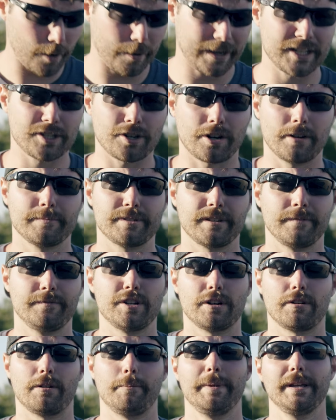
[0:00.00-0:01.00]
in terms of
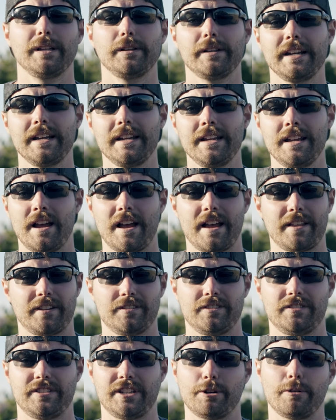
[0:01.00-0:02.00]
durability,
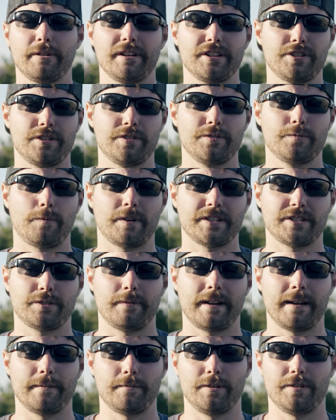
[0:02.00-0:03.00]
0 issues
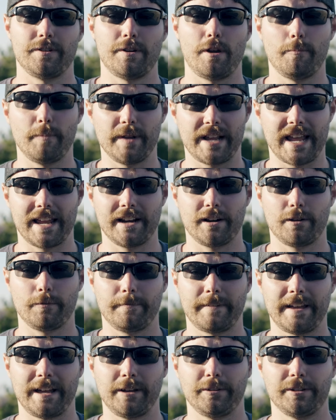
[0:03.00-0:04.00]
whatsoever, no mechanical
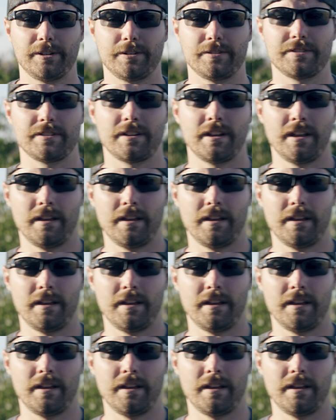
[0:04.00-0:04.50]
failures.